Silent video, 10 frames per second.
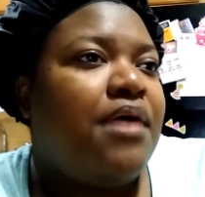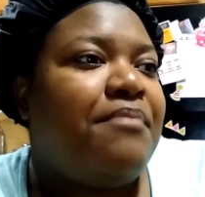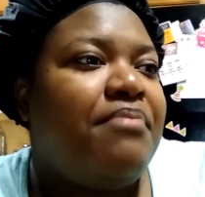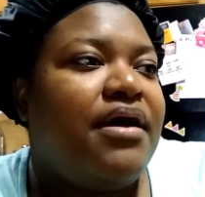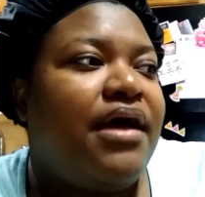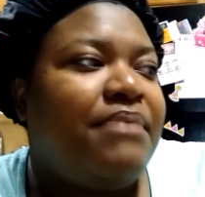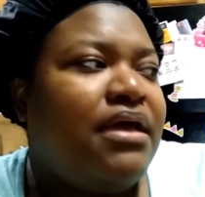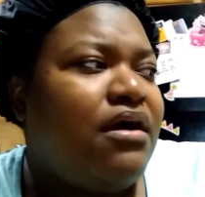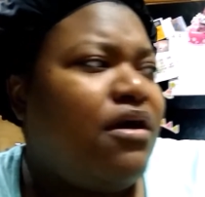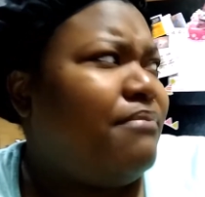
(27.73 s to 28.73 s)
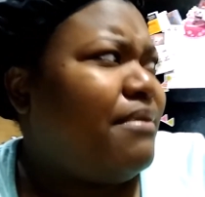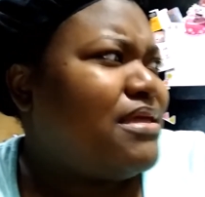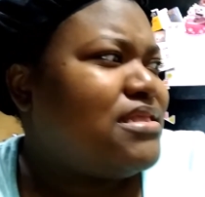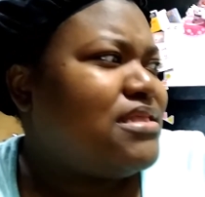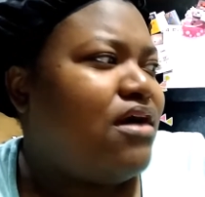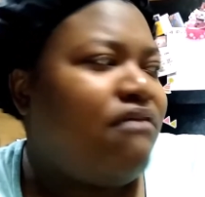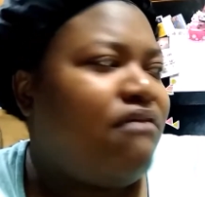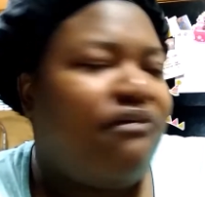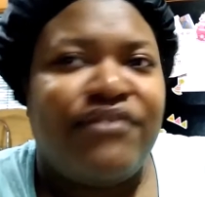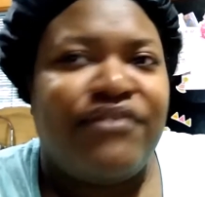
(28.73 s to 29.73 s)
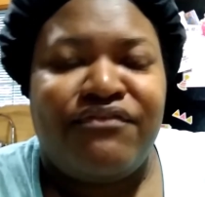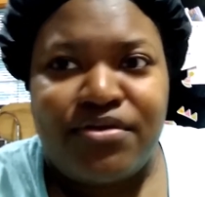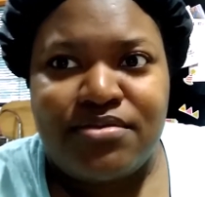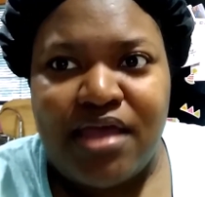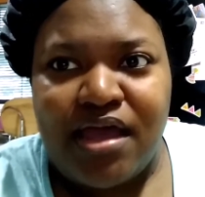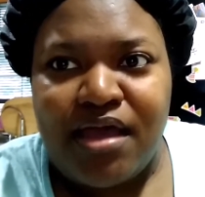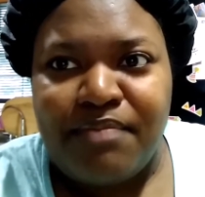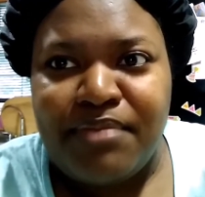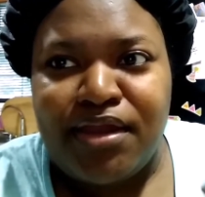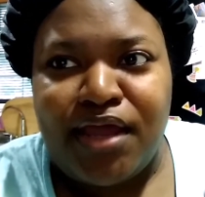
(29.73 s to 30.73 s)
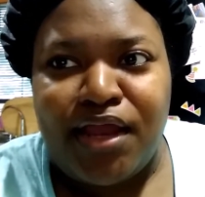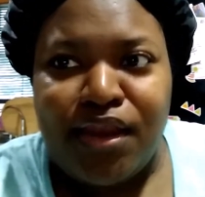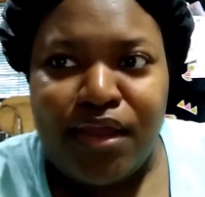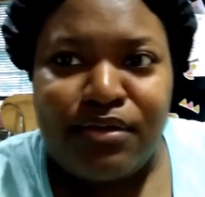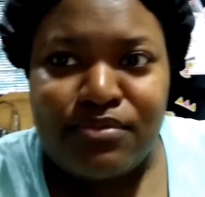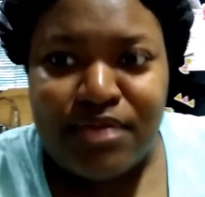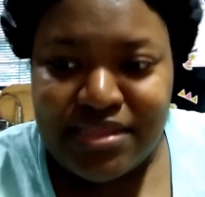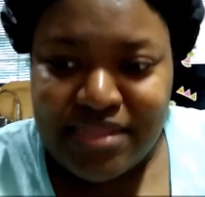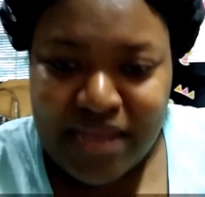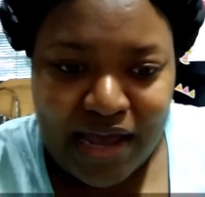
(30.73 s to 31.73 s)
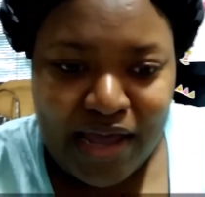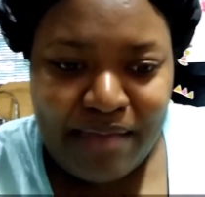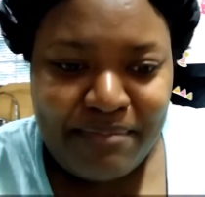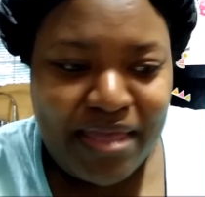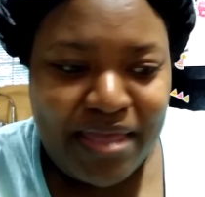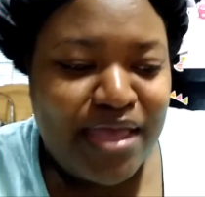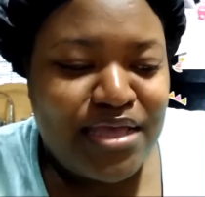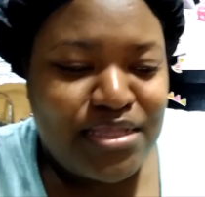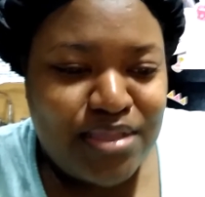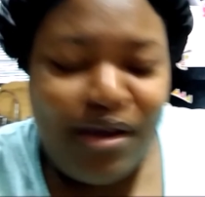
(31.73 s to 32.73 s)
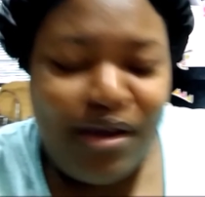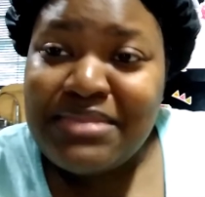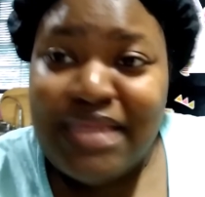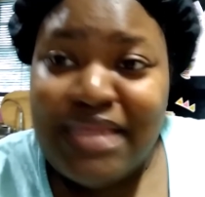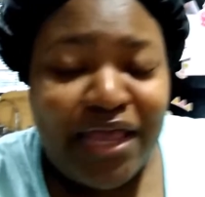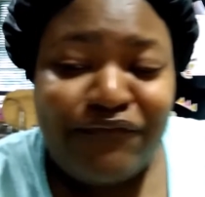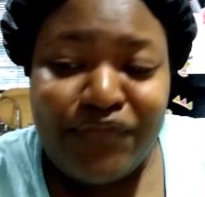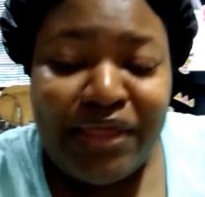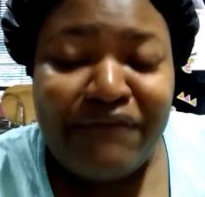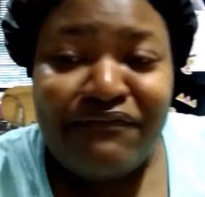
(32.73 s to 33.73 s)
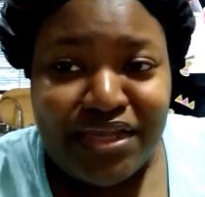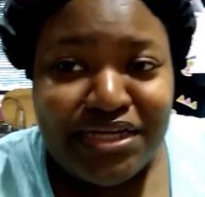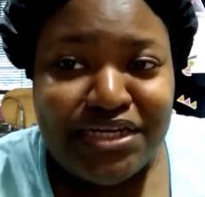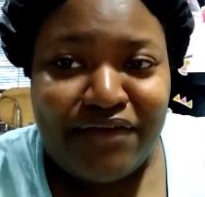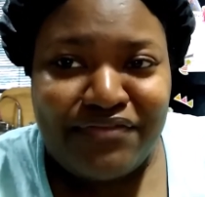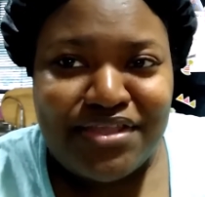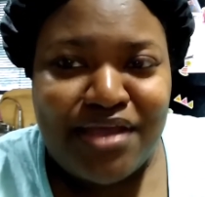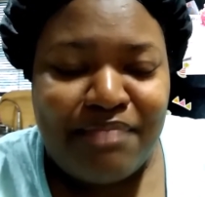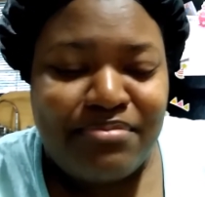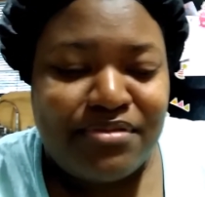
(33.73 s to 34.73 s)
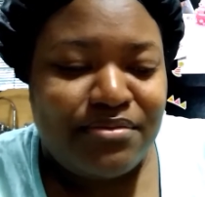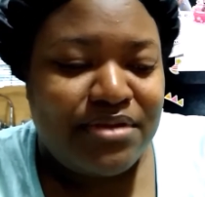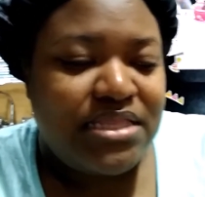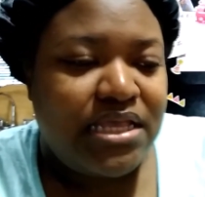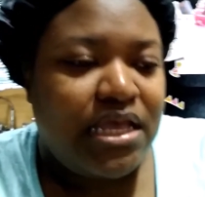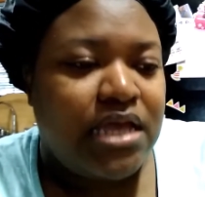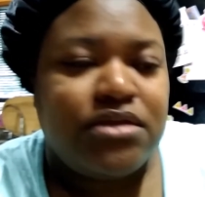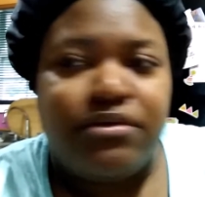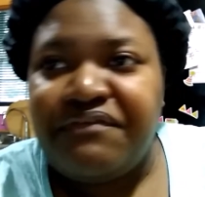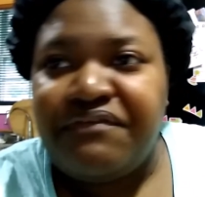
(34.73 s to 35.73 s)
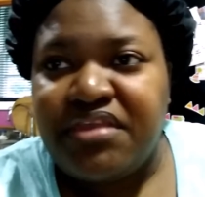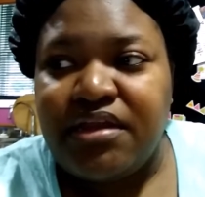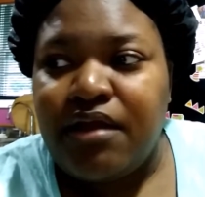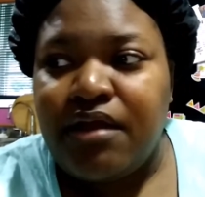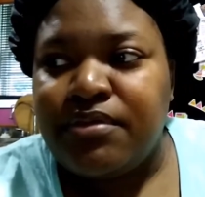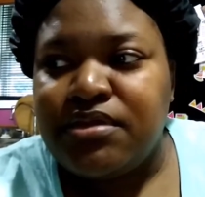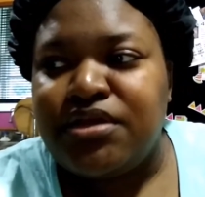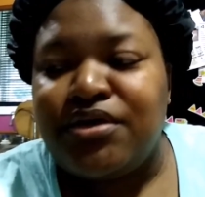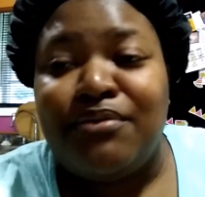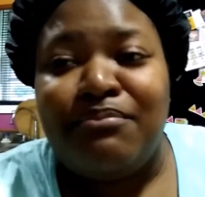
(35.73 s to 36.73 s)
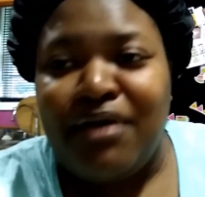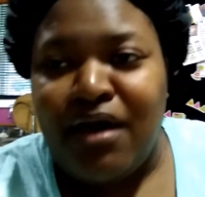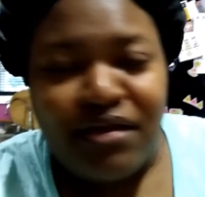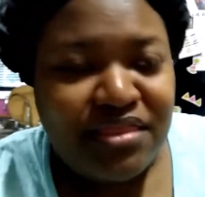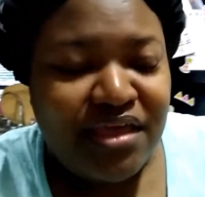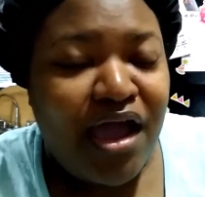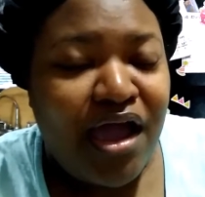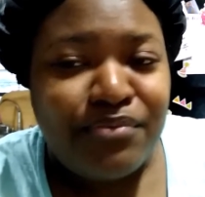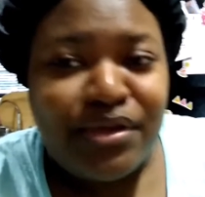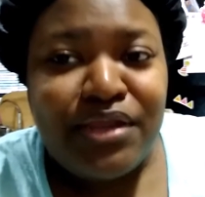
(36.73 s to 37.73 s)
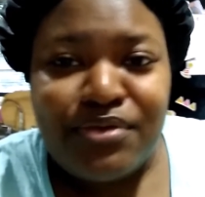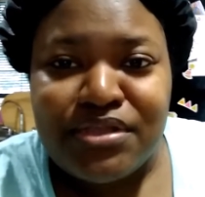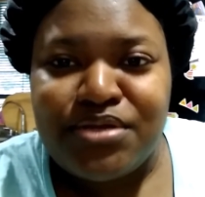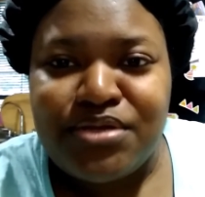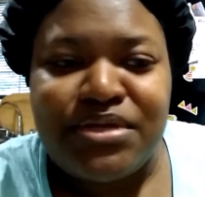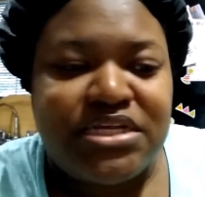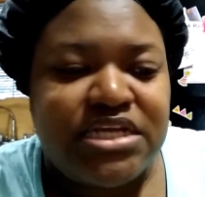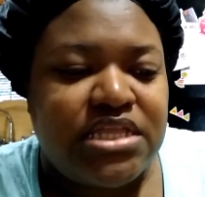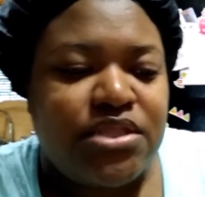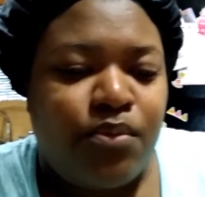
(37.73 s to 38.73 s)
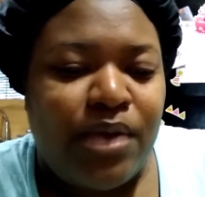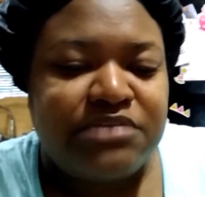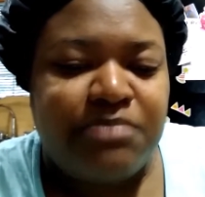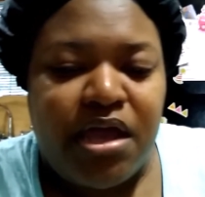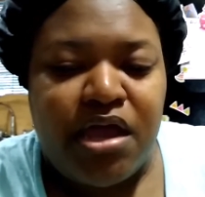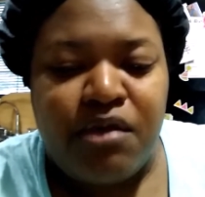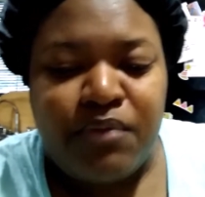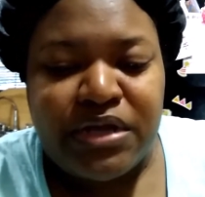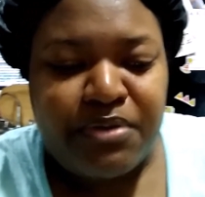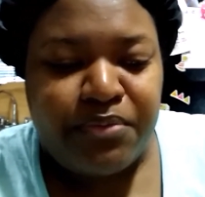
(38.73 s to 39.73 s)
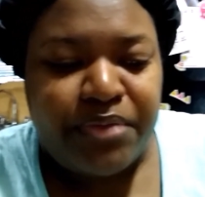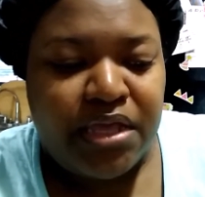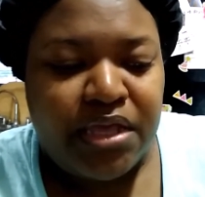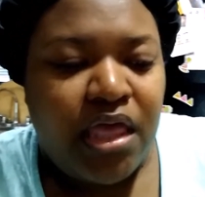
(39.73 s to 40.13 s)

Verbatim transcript: But I'm at home by myself for the first time in a long time. So I'm taking full advantage of this opportunity and do everything that I want to do. But only thing I really want to do is just wash my hair and wash my wig.